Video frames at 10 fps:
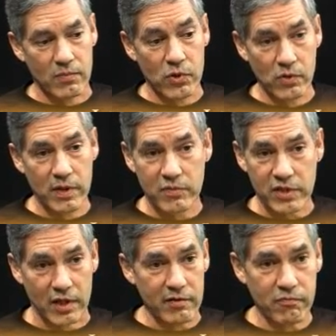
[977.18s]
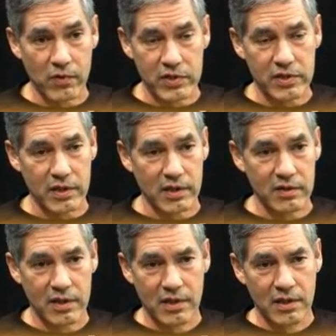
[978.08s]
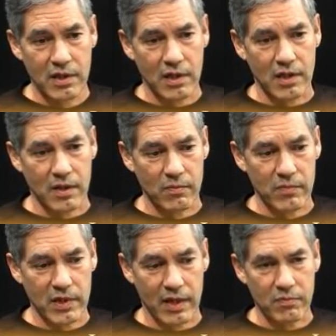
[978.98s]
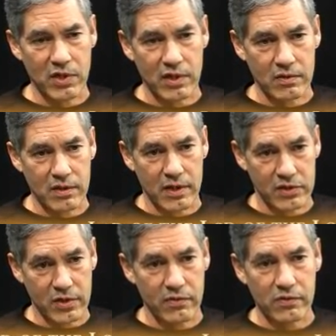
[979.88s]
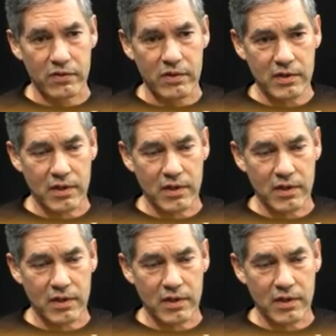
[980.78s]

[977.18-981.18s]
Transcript: who himself was had been a Southerner.